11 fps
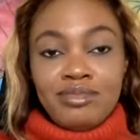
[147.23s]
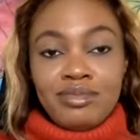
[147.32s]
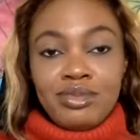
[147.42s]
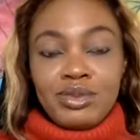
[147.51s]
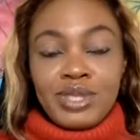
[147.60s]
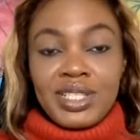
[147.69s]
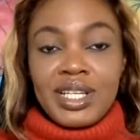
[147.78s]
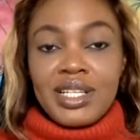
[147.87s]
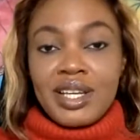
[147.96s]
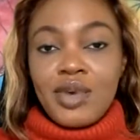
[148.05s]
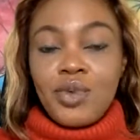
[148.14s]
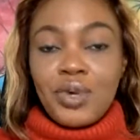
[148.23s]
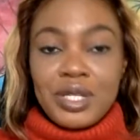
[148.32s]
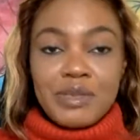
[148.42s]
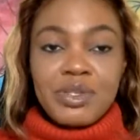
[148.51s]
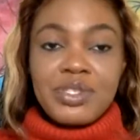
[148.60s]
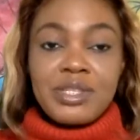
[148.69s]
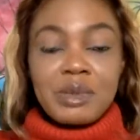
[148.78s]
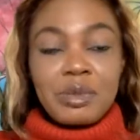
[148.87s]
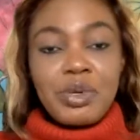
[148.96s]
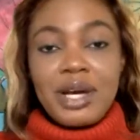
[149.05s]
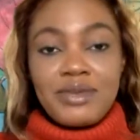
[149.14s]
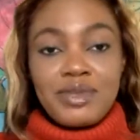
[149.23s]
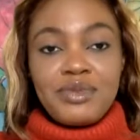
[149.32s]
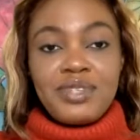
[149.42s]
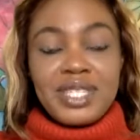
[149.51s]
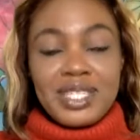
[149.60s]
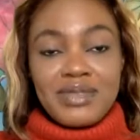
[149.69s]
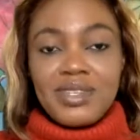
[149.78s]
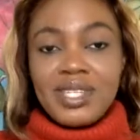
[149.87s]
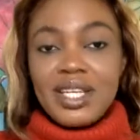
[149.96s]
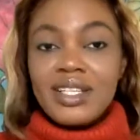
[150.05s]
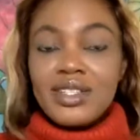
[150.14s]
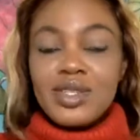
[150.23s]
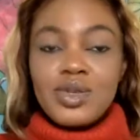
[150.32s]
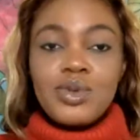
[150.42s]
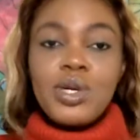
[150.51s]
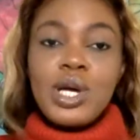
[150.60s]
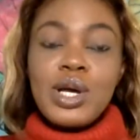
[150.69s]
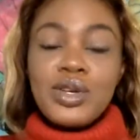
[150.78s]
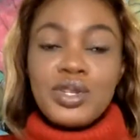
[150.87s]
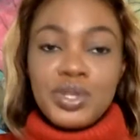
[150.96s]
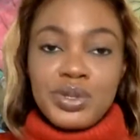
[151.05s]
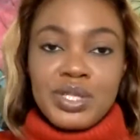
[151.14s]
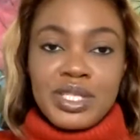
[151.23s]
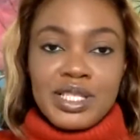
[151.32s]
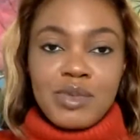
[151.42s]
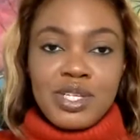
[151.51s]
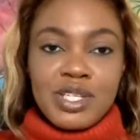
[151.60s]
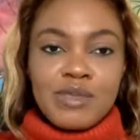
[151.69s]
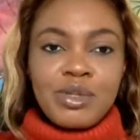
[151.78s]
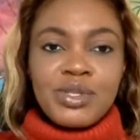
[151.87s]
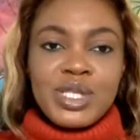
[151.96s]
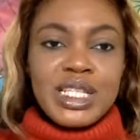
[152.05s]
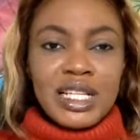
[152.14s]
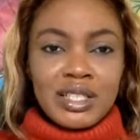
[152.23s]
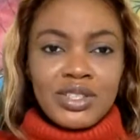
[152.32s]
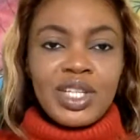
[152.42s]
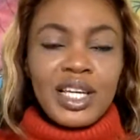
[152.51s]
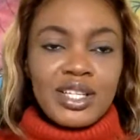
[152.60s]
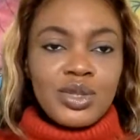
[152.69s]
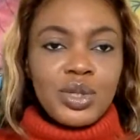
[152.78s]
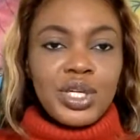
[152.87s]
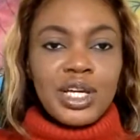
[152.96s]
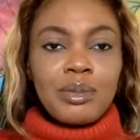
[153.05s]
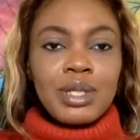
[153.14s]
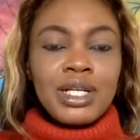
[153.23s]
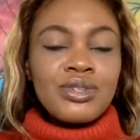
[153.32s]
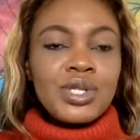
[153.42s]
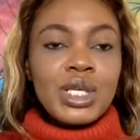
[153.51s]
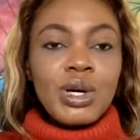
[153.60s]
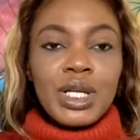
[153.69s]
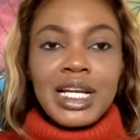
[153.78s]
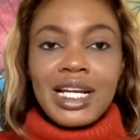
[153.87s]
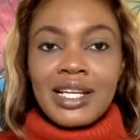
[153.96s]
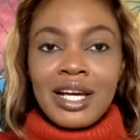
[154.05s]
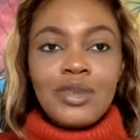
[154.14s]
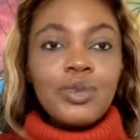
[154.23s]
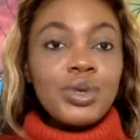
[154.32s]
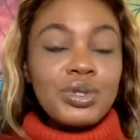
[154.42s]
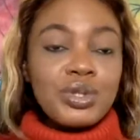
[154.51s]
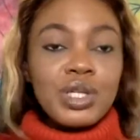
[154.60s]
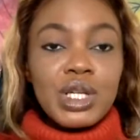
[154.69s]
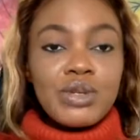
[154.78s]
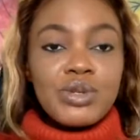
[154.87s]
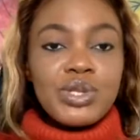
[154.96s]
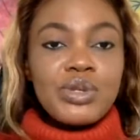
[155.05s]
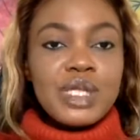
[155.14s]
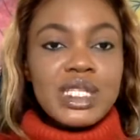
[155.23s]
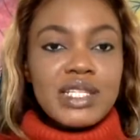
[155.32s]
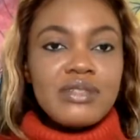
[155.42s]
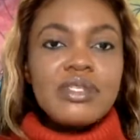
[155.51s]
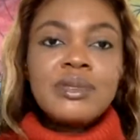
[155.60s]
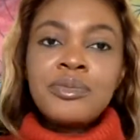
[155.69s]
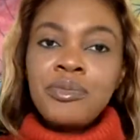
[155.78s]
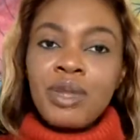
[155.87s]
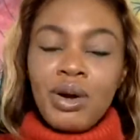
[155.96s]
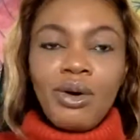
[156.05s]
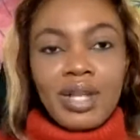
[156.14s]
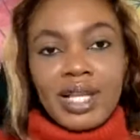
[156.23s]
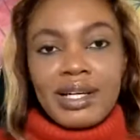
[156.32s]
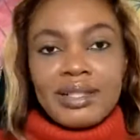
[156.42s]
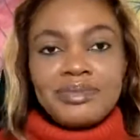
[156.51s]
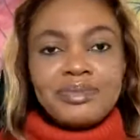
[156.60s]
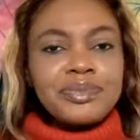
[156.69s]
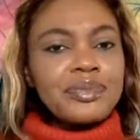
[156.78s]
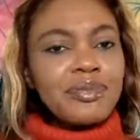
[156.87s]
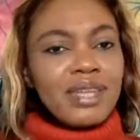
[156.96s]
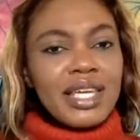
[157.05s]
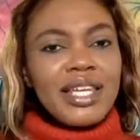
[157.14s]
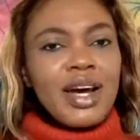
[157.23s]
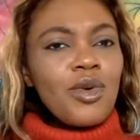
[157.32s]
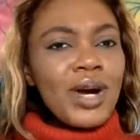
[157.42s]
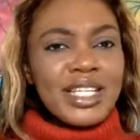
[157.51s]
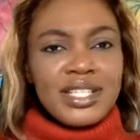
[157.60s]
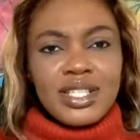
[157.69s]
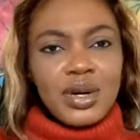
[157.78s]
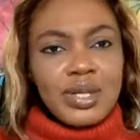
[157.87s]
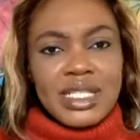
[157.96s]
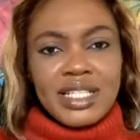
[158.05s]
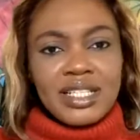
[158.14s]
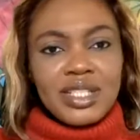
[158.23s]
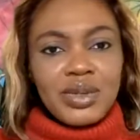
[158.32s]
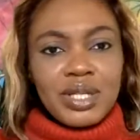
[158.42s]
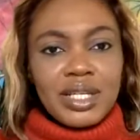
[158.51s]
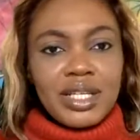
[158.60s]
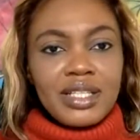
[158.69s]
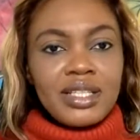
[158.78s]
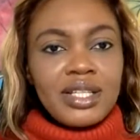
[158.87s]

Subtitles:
Redalia Workspaces, people have to visit physically to use the space, but they get to hear about us online, and we also close those deals online. Now, why discuss selling online?